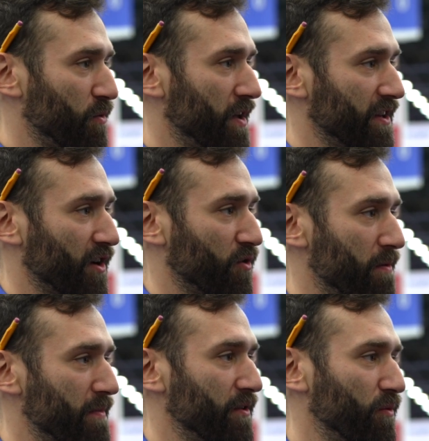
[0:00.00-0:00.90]
welding
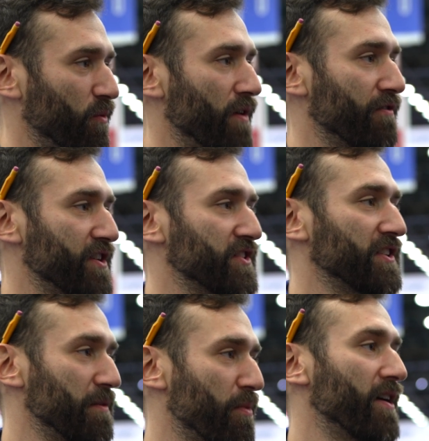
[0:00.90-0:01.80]
equipment. We've
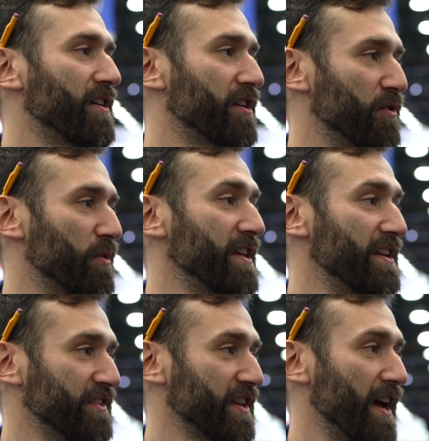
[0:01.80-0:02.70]
recently partnered with
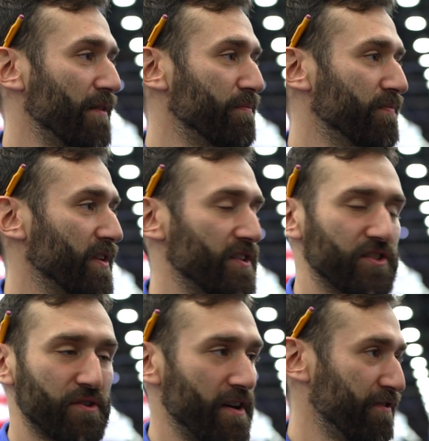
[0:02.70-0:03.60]
ESAB. They're a
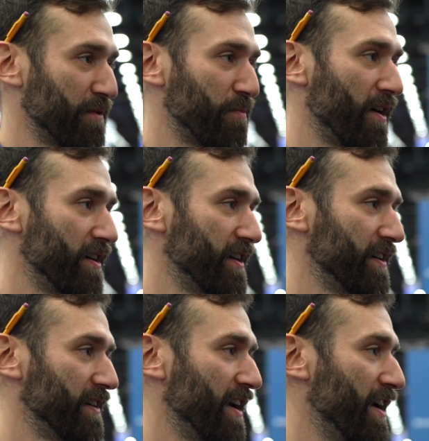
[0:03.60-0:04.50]
terrific partner.
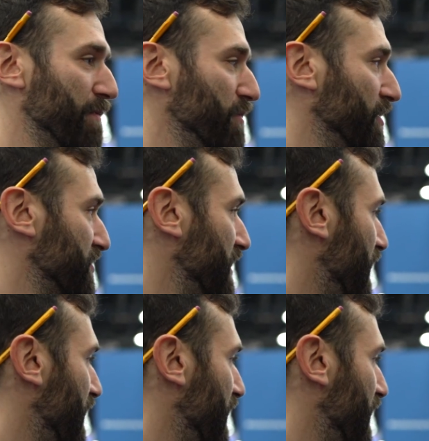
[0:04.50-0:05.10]
You'll see